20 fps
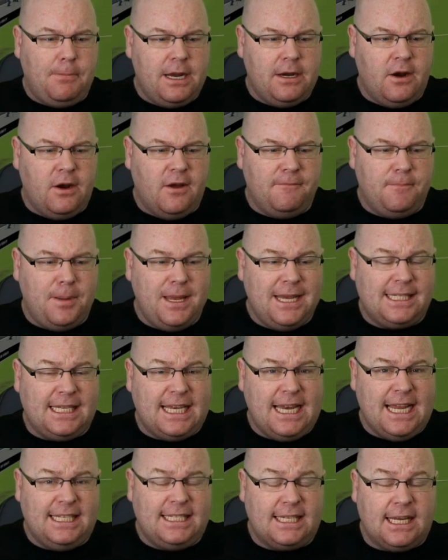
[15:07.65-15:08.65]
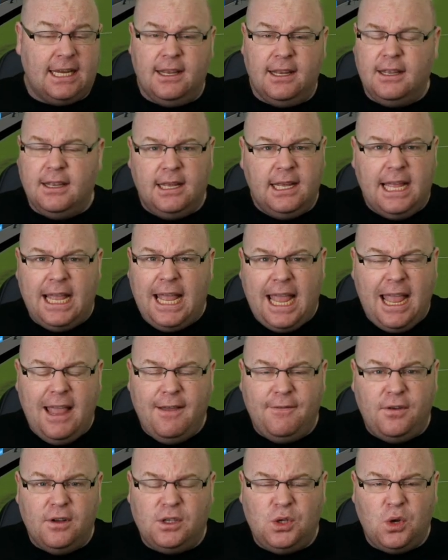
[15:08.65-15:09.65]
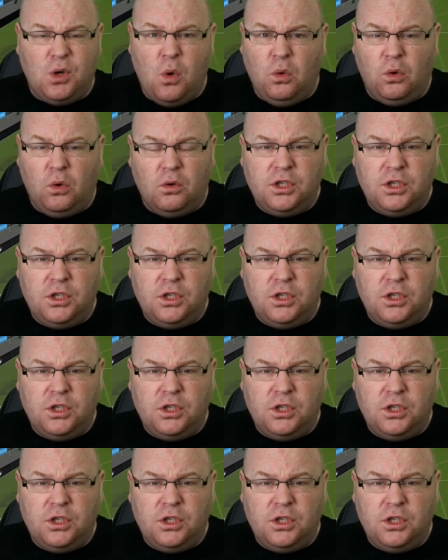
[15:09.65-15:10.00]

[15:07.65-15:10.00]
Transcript: bit of business, if at all?